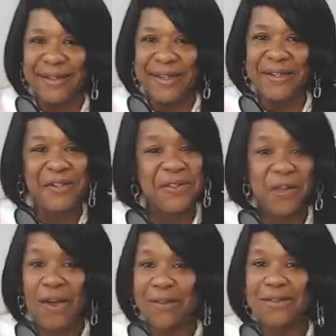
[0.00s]
it just
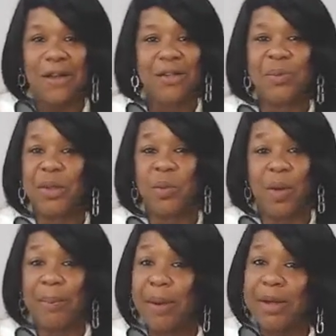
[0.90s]
all starts with
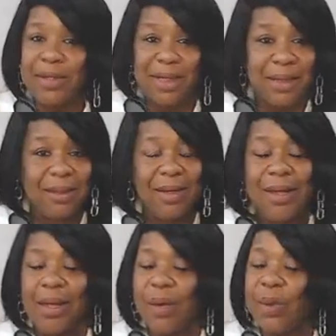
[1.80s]
one person,
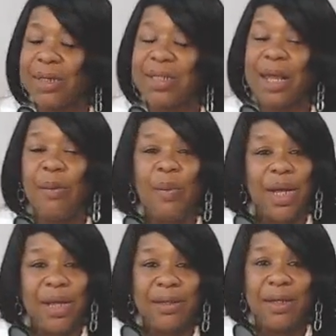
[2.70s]
with
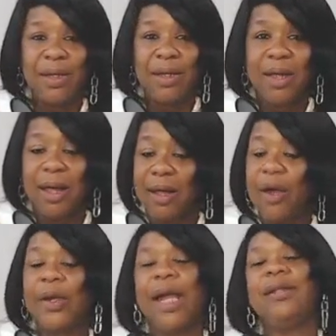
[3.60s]
someone.
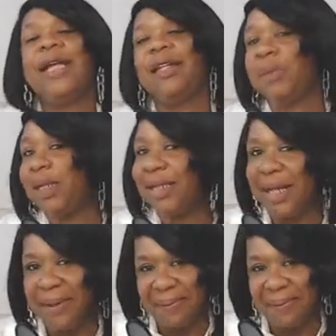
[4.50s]
It takes me to Nip.